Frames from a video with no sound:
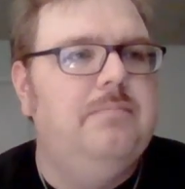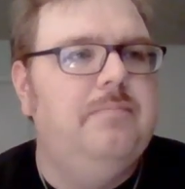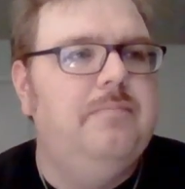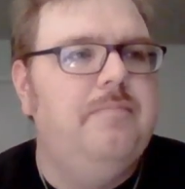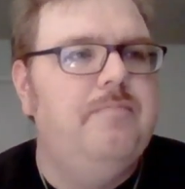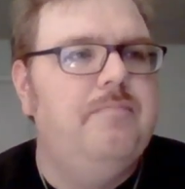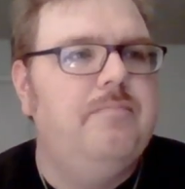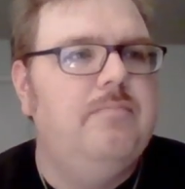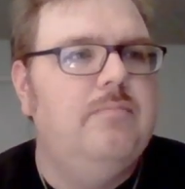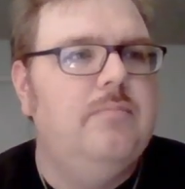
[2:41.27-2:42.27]

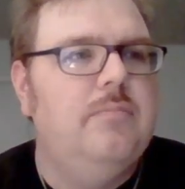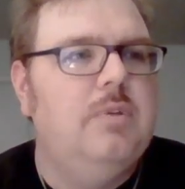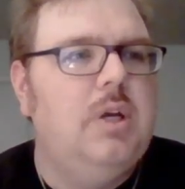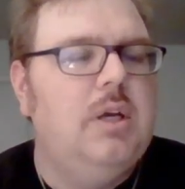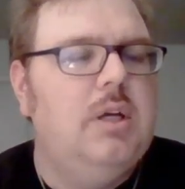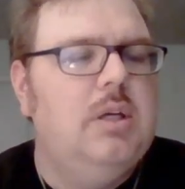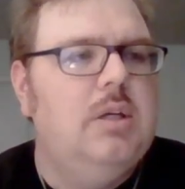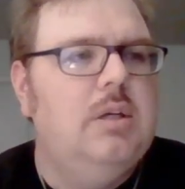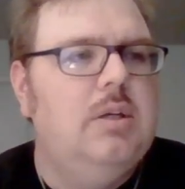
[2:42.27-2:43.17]
Nothing is said.